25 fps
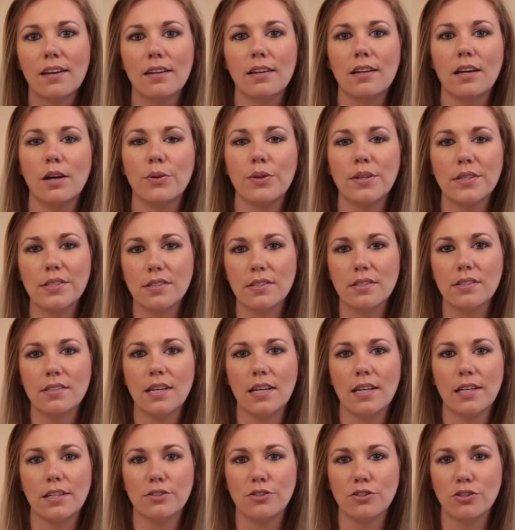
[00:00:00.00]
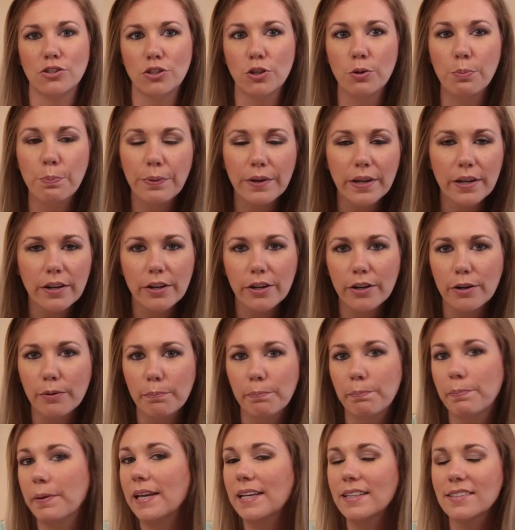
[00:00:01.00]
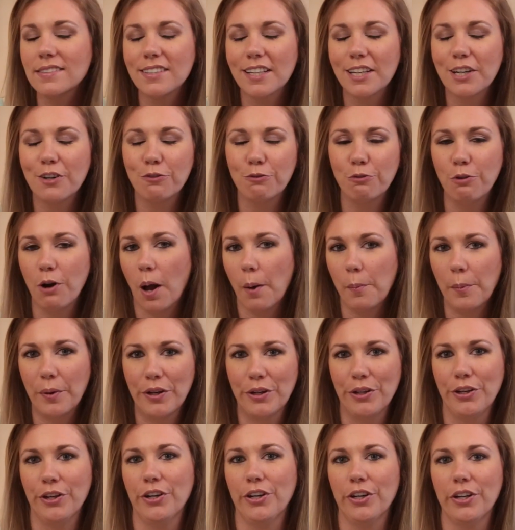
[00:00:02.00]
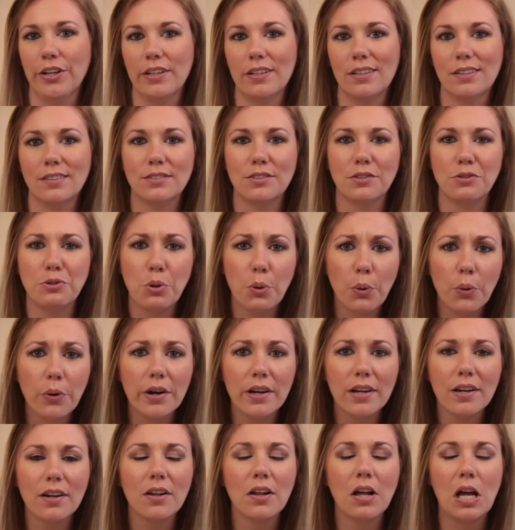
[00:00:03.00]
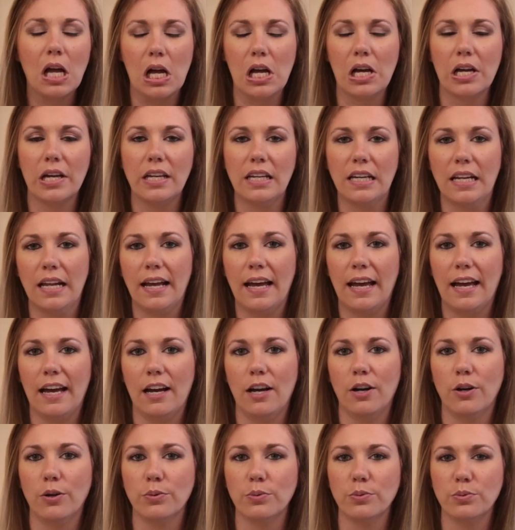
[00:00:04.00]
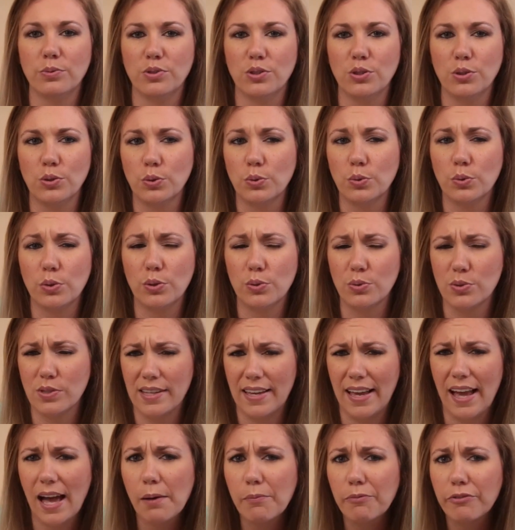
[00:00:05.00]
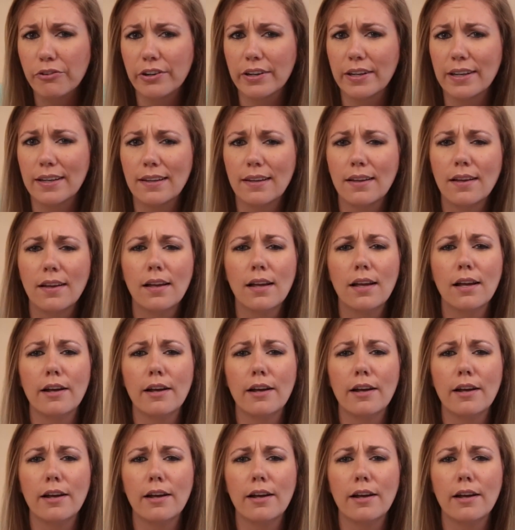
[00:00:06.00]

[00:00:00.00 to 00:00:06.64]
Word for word: Now this is a super basic Robinhood tutorial on how to use the app, very,